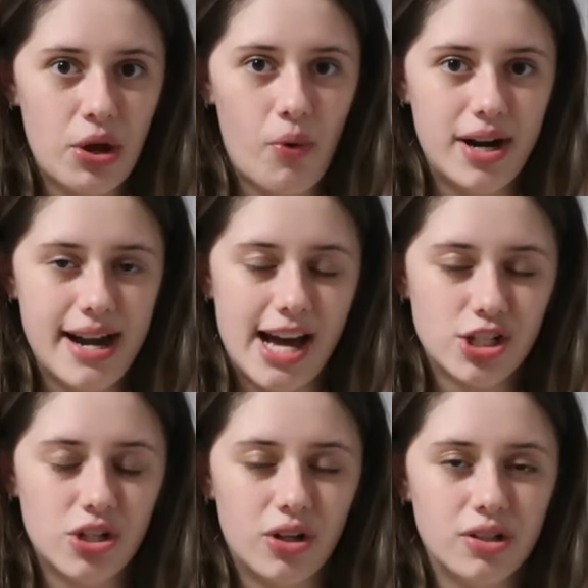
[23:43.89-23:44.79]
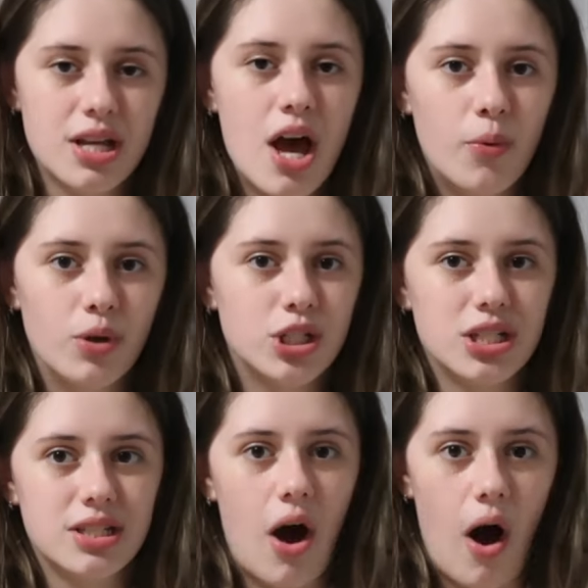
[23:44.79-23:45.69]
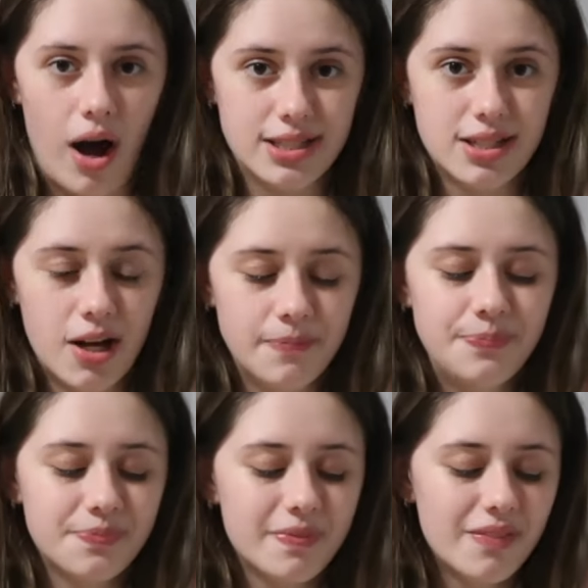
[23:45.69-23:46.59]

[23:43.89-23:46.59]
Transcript: They won nationals, which is awesome.